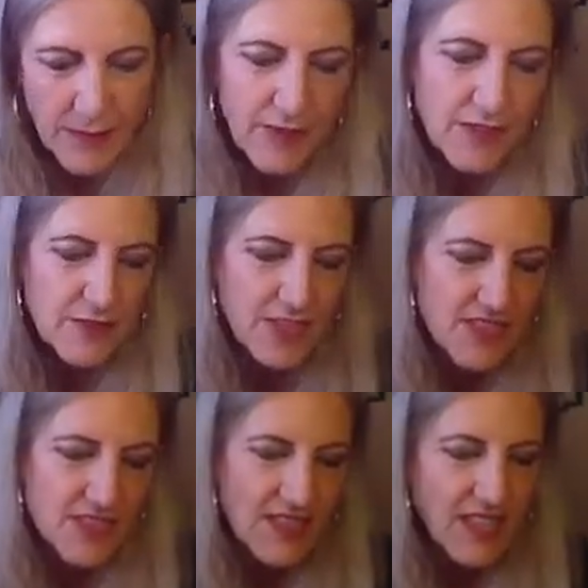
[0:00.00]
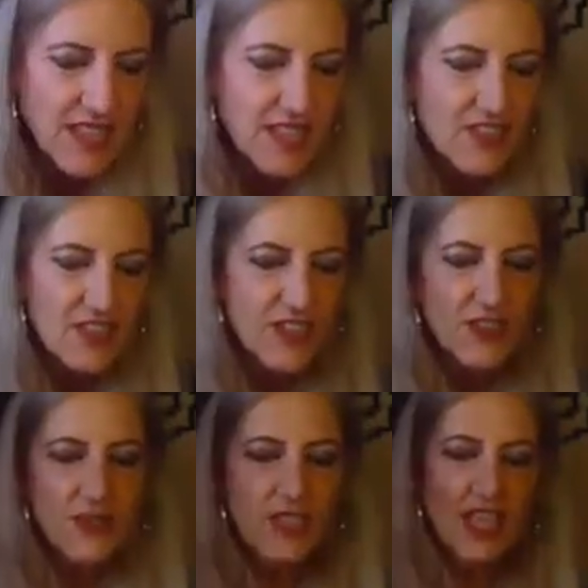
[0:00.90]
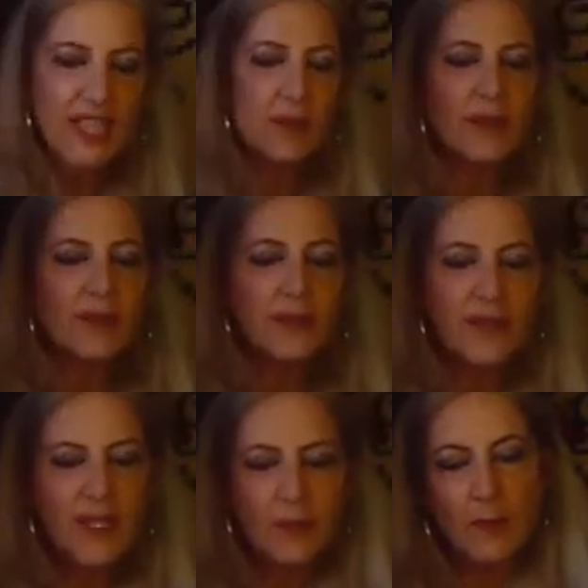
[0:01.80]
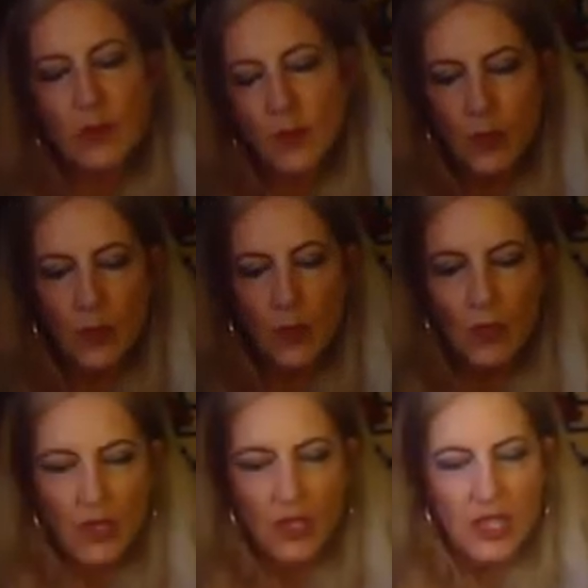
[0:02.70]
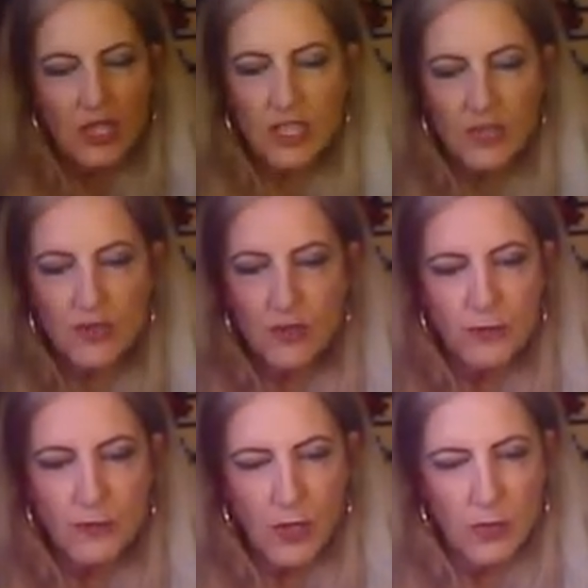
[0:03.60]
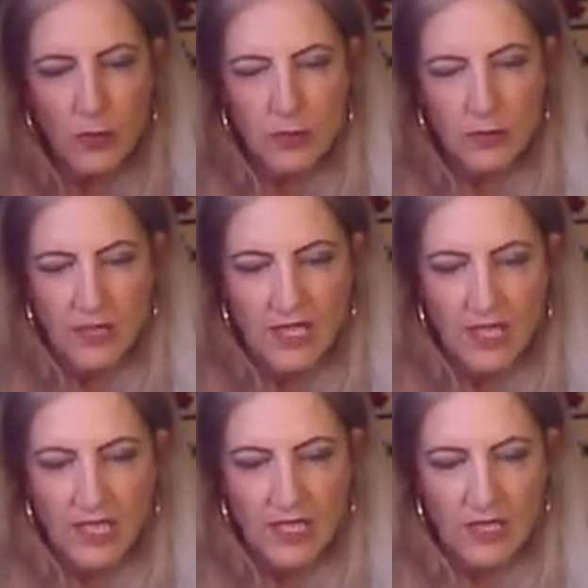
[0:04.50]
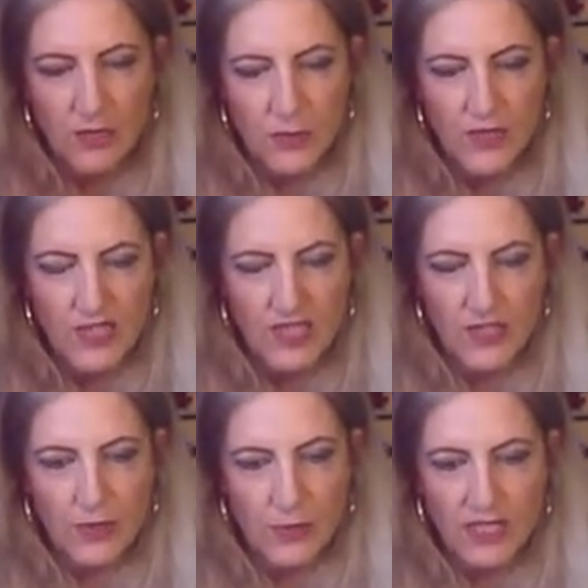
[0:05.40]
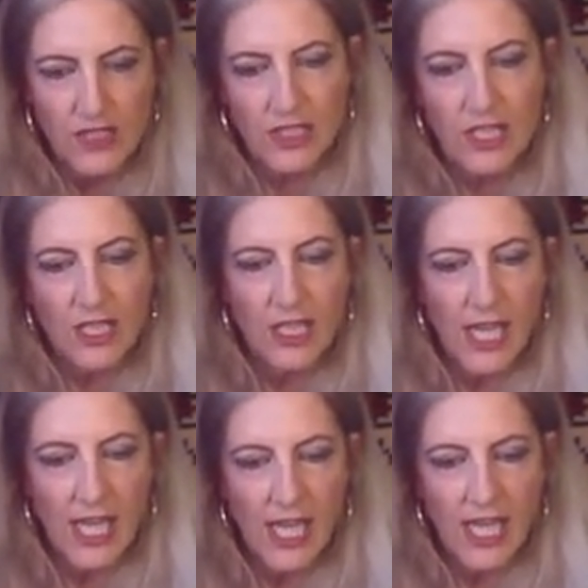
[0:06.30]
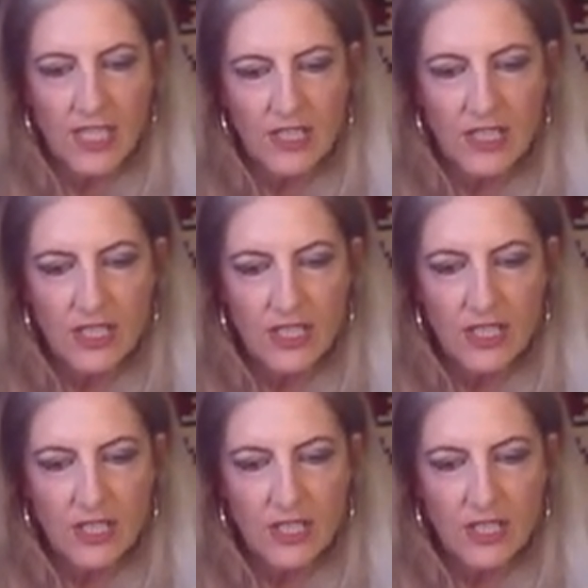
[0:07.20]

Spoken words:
maybe you just need to take a bit more control in your situation and